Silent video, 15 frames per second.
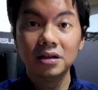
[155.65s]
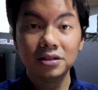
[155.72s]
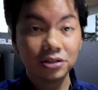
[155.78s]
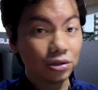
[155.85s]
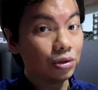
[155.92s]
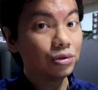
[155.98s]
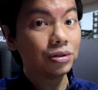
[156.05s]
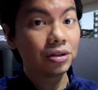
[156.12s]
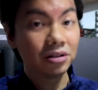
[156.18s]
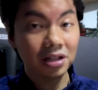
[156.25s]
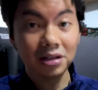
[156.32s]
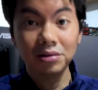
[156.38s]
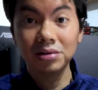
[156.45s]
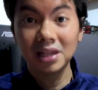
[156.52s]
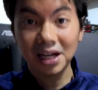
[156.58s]
So
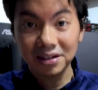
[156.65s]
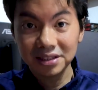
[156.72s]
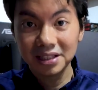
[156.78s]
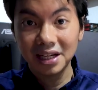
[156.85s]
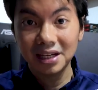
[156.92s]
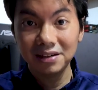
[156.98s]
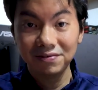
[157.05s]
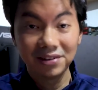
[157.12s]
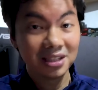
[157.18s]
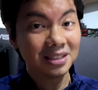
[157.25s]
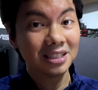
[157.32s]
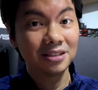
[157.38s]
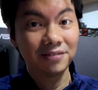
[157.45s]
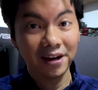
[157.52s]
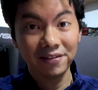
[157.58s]
32,000
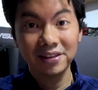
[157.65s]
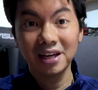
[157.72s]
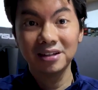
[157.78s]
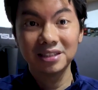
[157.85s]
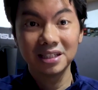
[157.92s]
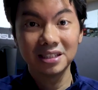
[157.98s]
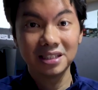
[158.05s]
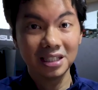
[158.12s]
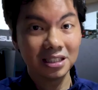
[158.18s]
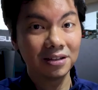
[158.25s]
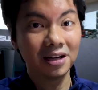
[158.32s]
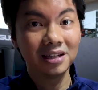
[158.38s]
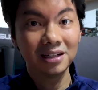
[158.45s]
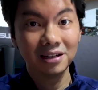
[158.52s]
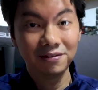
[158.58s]
versus
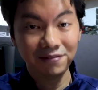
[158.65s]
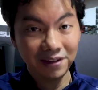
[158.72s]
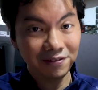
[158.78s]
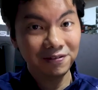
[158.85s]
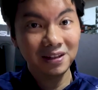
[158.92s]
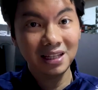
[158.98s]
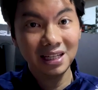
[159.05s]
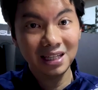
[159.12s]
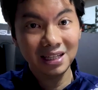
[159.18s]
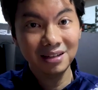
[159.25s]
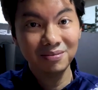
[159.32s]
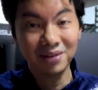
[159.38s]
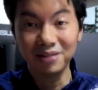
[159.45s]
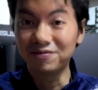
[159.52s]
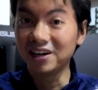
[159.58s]

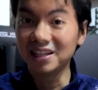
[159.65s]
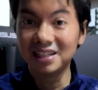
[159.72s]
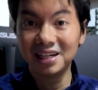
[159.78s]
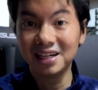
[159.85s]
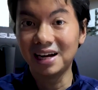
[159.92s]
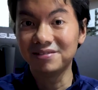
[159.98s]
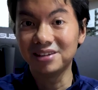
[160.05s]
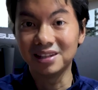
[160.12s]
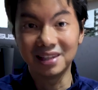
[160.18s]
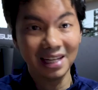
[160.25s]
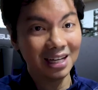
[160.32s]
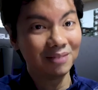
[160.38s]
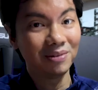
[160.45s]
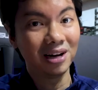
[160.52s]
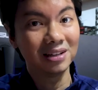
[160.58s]
5,650. My friend didn't have to
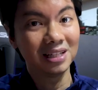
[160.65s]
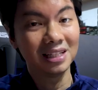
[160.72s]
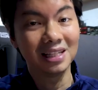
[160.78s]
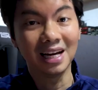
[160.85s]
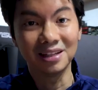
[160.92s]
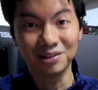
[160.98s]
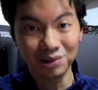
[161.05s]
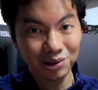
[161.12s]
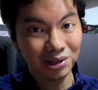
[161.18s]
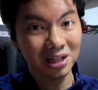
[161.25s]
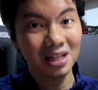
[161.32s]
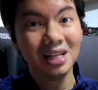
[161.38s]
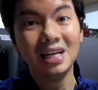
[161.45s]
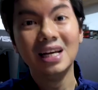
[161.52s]
think about it at all.